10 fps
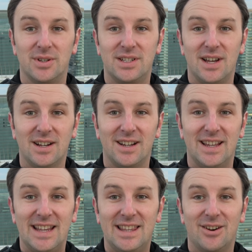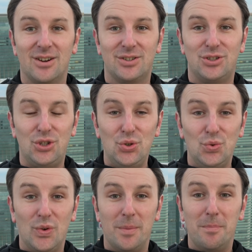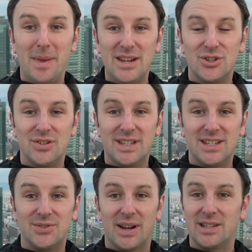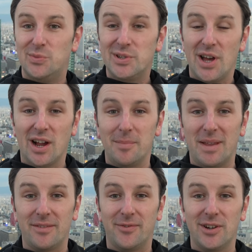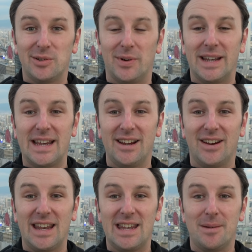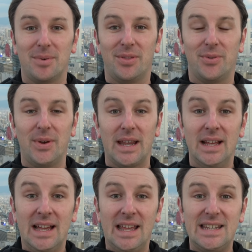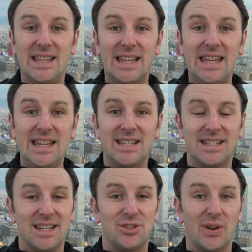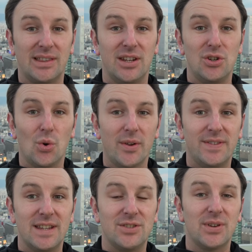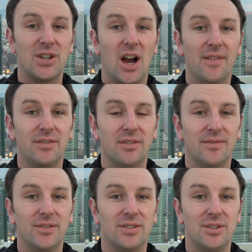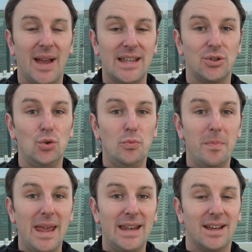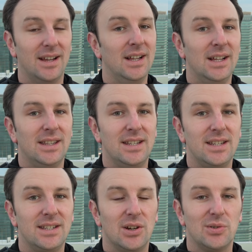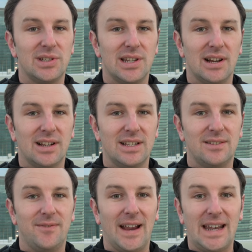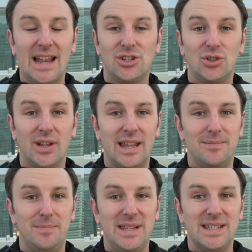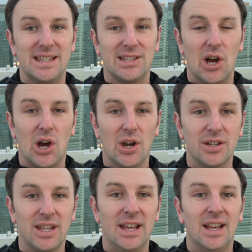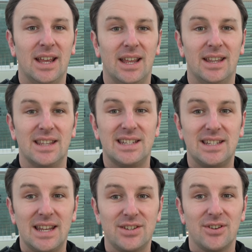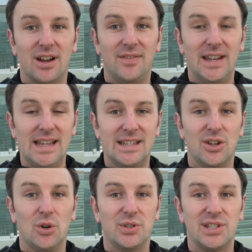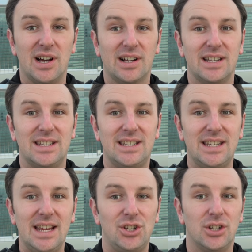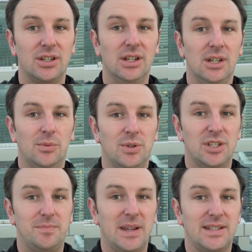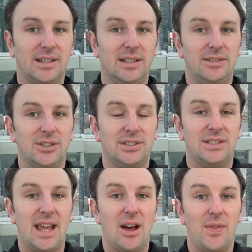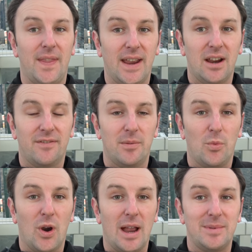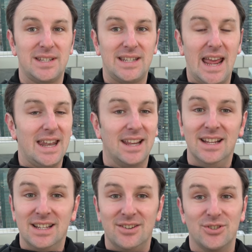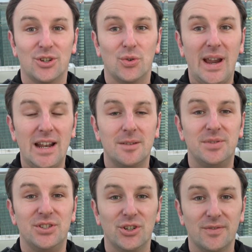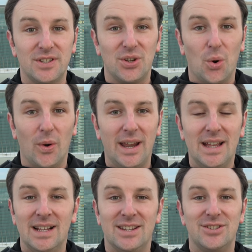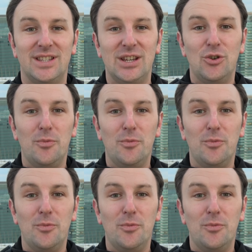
to Osaka is there are two major districts. We'll talk about the first one here in number three. It is the Akita District, the North District, often referred to as Umeda. This is Osaka's financial and business heart. The center of it is Osaka Station, which is basically just down there from where I'm standing. There's a great observatory. There's the